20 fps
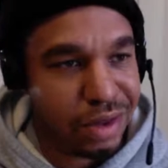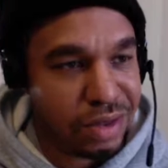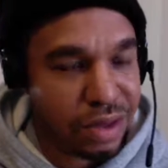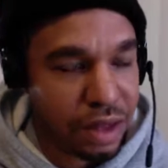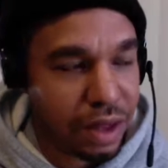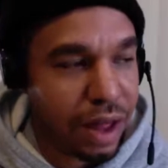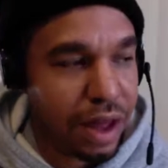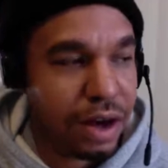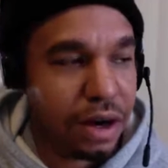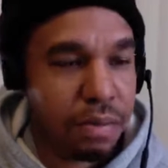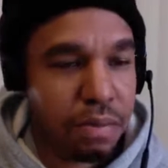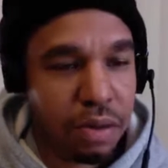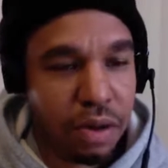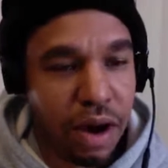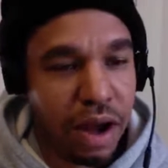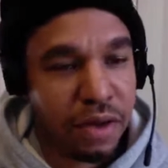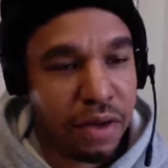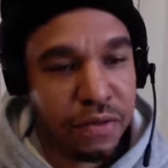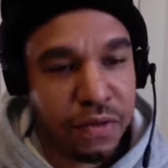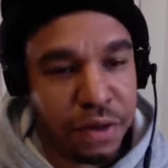there's a lot of
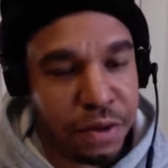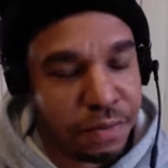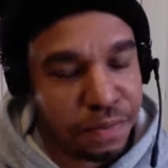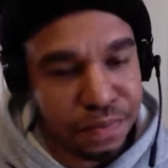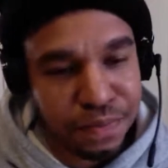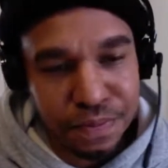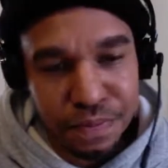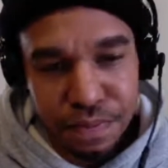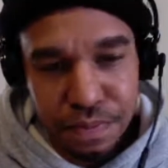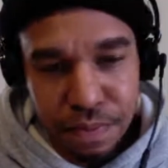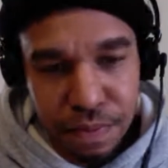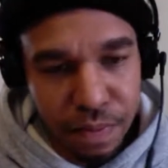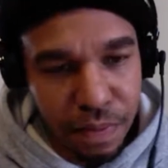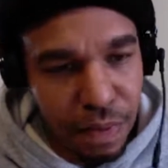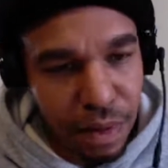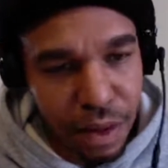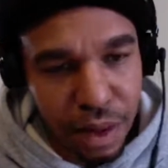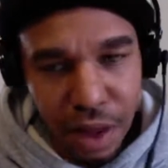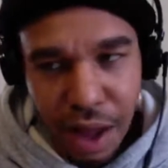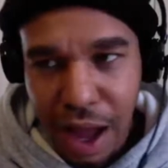profit
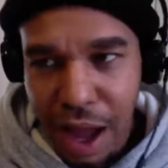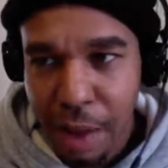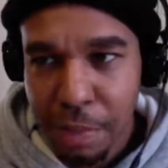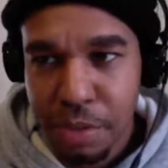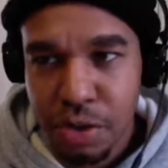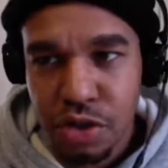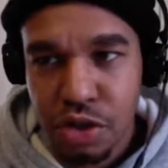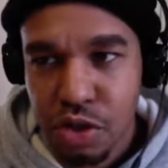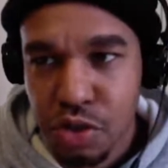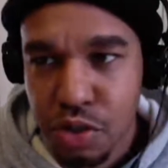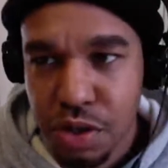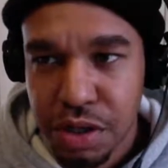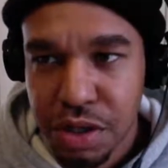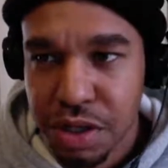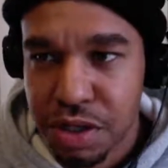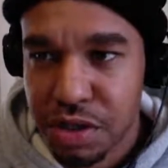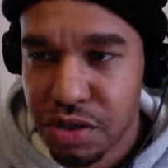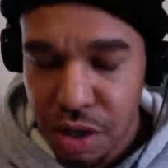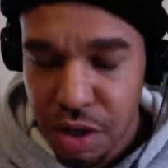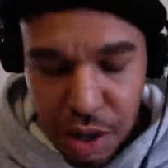
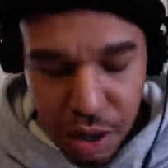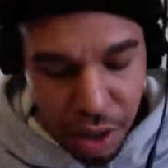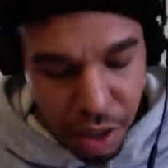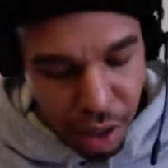opportunities.